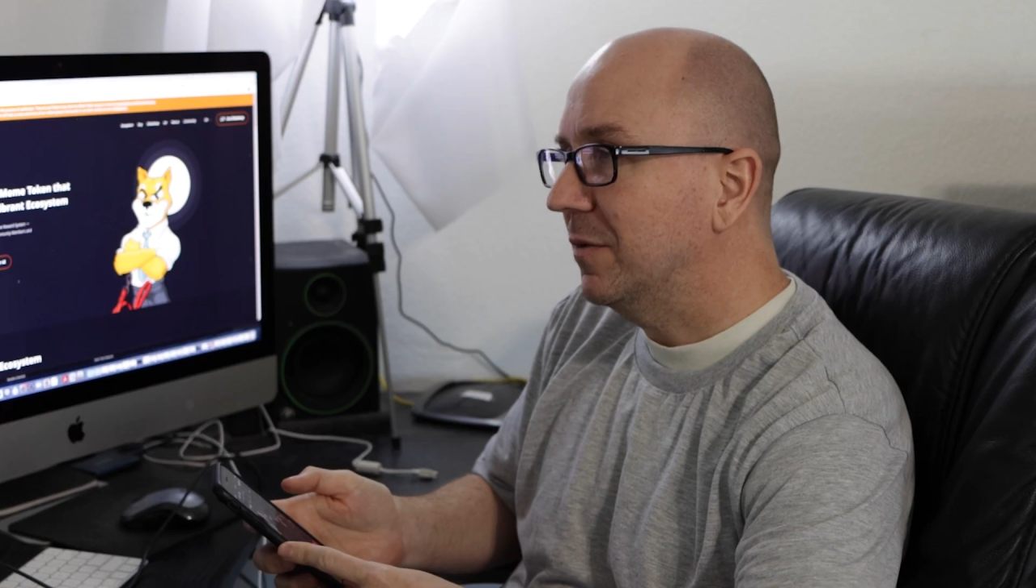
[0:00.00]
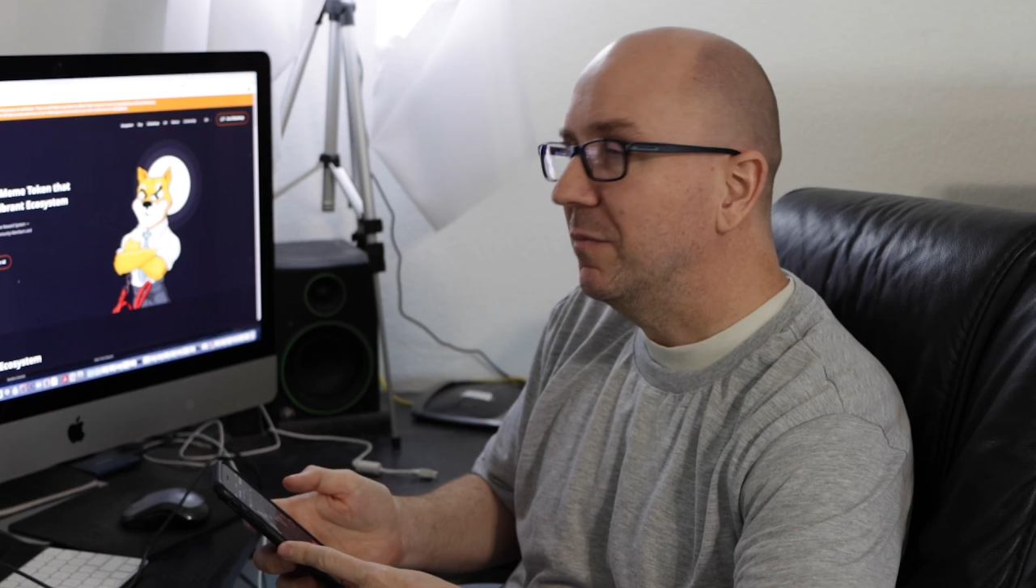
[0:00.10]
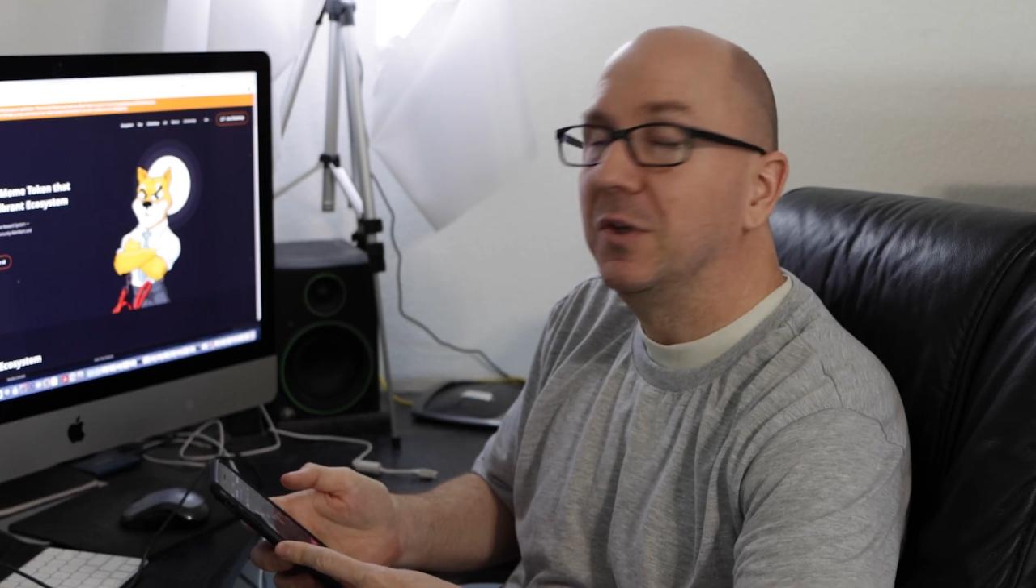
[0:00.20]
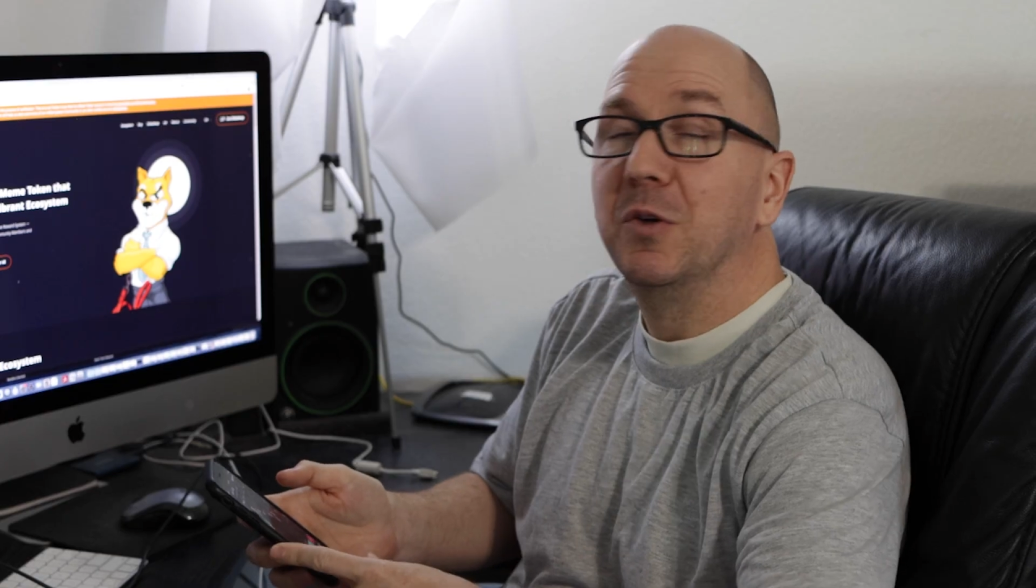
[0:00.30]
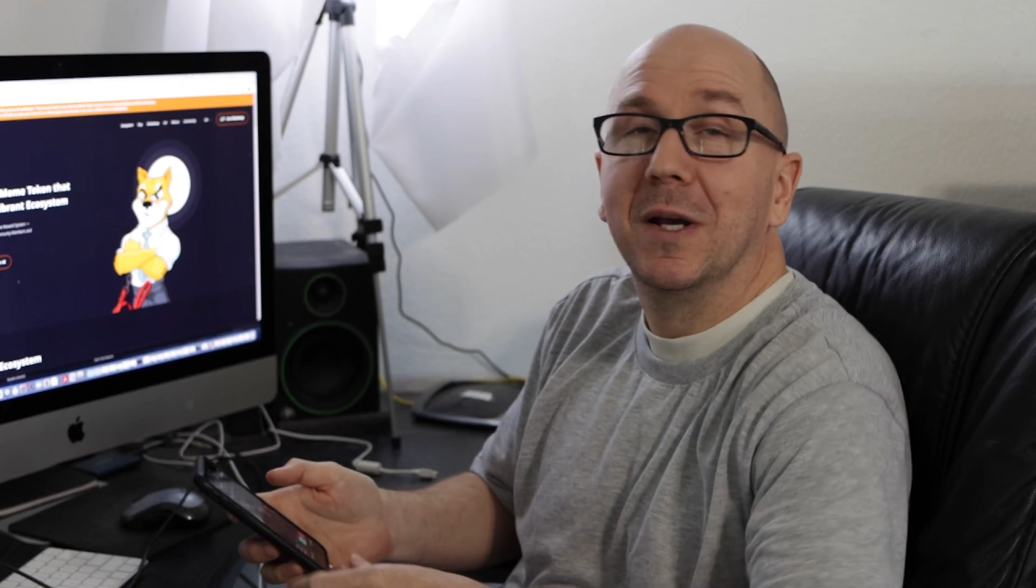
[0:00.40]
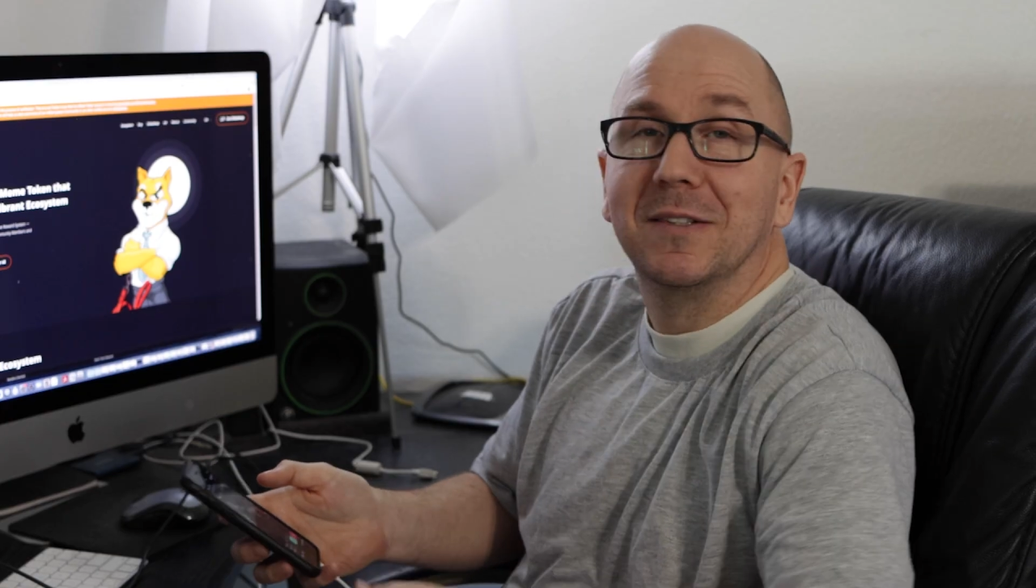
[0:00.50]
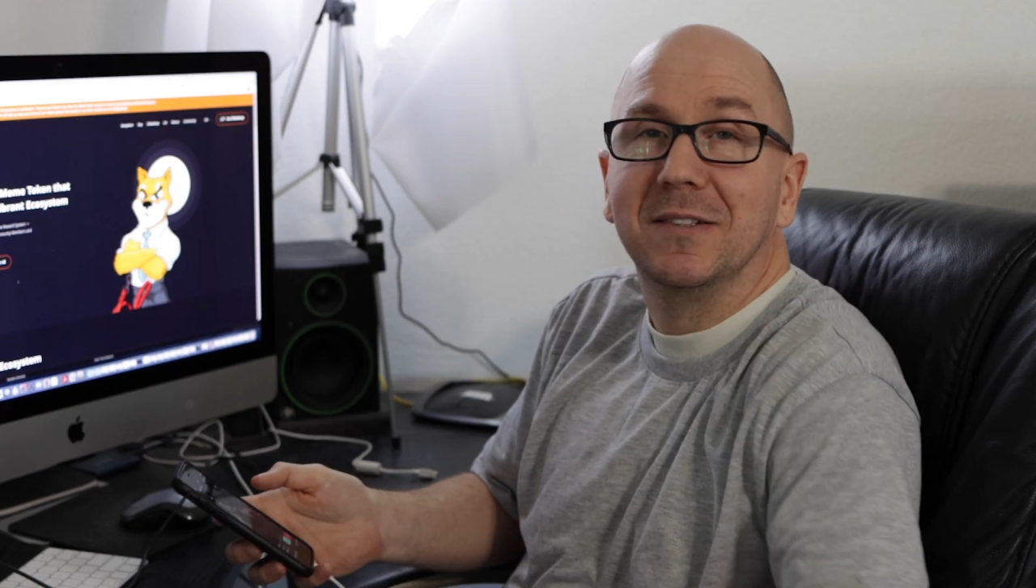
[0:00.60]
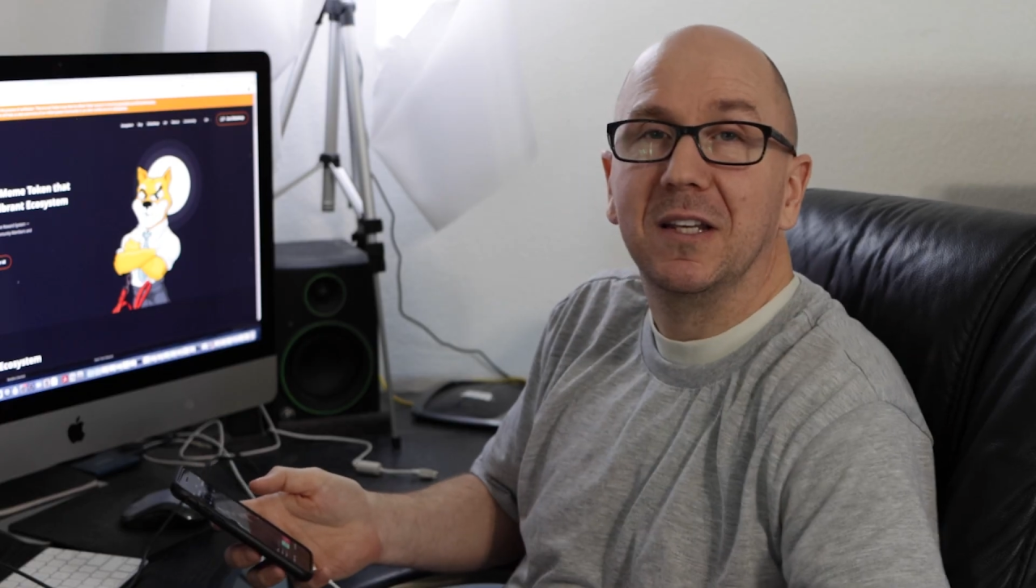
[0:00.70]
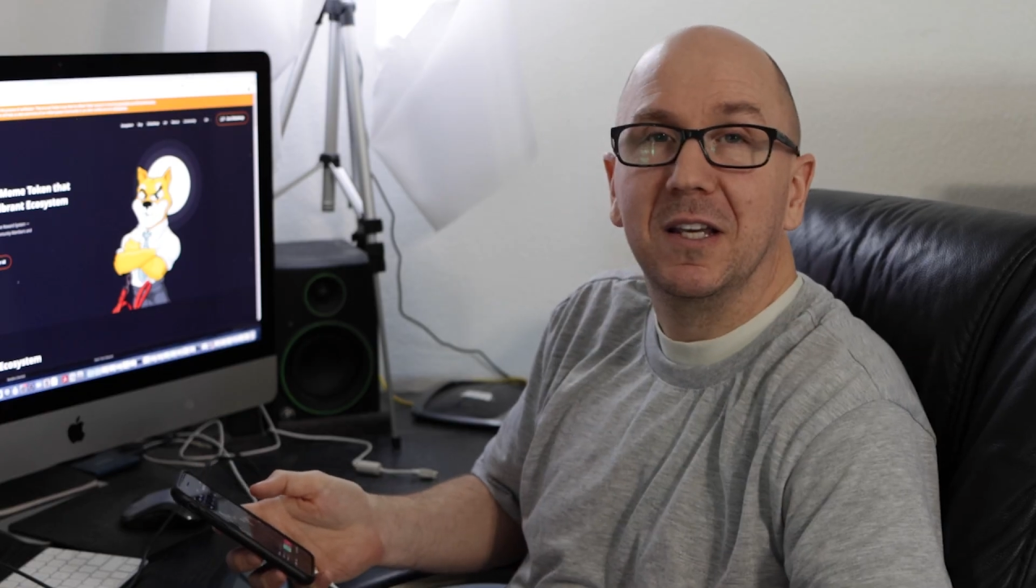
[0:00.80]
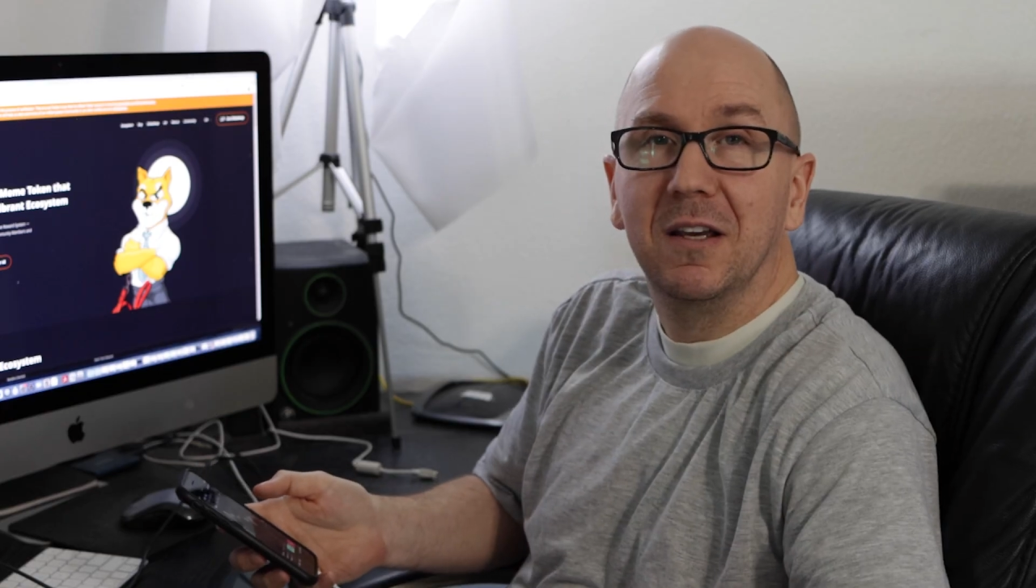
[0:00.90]
some
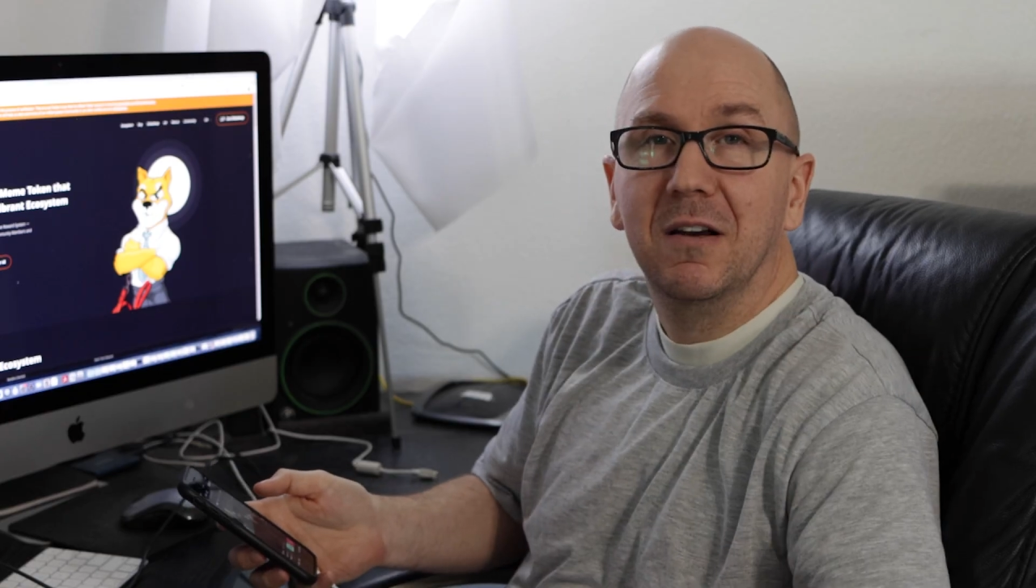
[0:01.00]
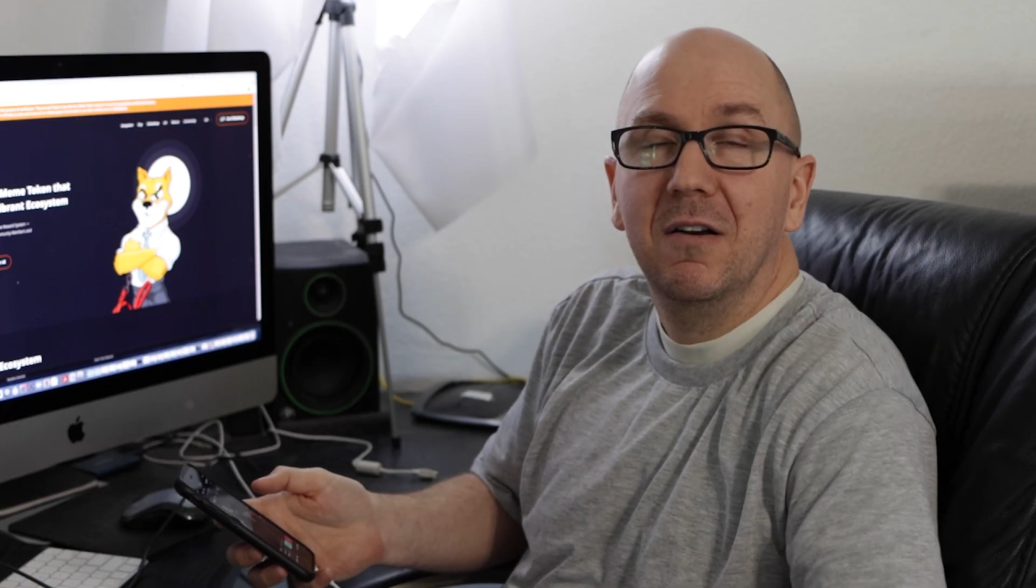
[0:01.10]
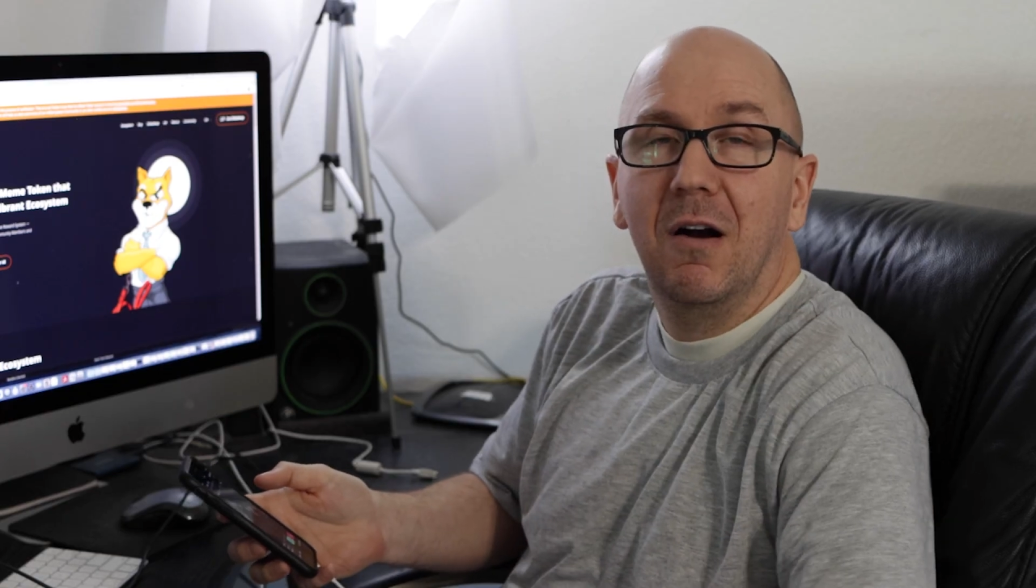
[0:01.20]
USD